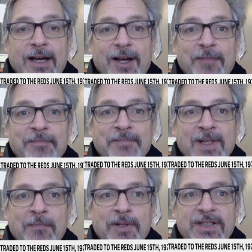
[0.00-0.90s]

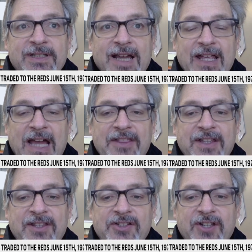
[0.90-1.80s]
I
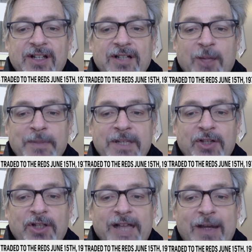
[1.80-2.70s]
think this is going to help
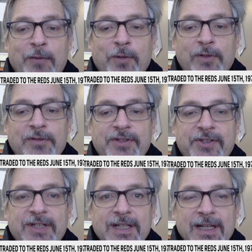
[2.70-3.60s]
heal a lot of
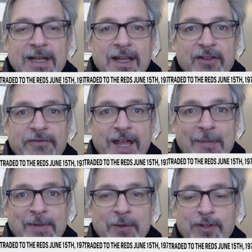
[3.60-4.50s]
wounds. The
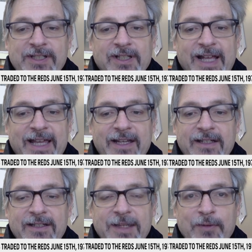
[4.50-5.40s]
family was
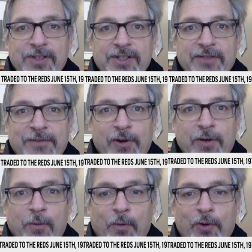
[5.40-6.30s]
delighted. It was a
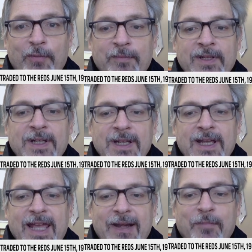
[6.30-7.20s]
very warm
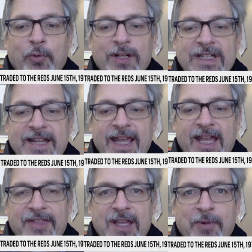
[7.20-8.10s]
and important
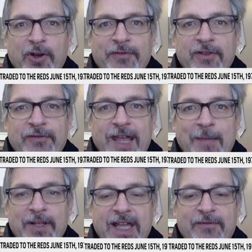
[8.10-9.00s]
day, I think, both for the
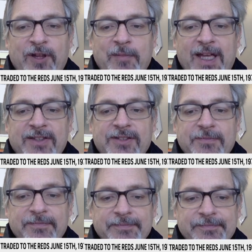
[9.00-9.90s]
family and for the
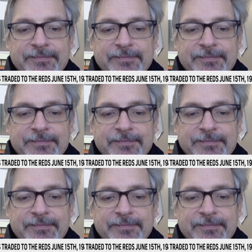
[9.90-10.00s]
Mets.